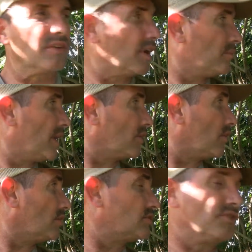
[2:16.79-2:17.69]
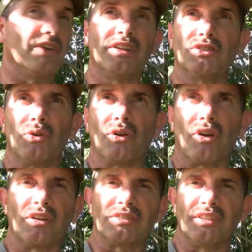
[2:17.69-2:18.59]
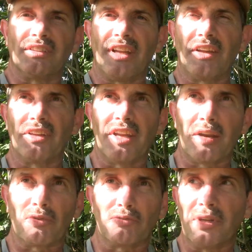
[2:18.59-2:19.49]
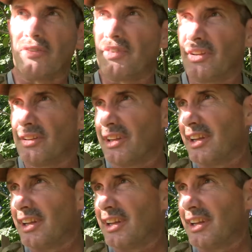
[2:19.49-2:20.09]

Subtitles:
or I might cross the fence and go across it and down the neighbor's bean field,